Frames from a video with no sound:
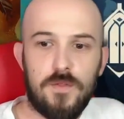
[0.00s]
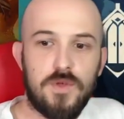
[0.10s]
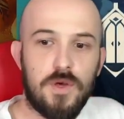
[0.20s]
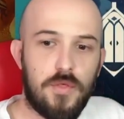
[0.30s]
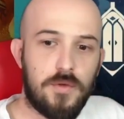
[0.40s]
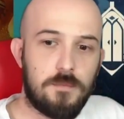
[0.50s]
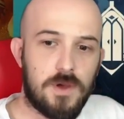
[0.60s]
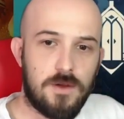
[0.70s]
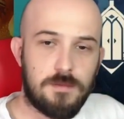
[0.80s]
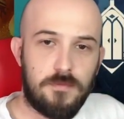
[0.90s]
The other thing we're
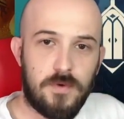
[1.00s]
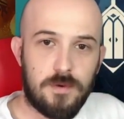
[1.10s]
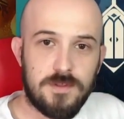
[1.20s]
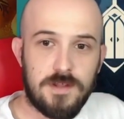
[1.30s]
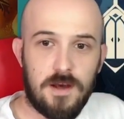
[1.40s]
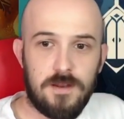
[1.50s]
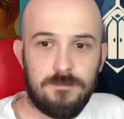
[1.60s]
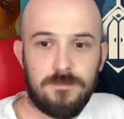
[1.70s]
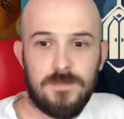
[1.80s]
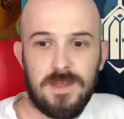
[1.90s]
going to be focusing on
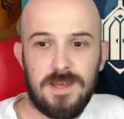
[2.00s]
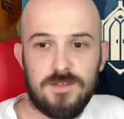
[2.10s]
is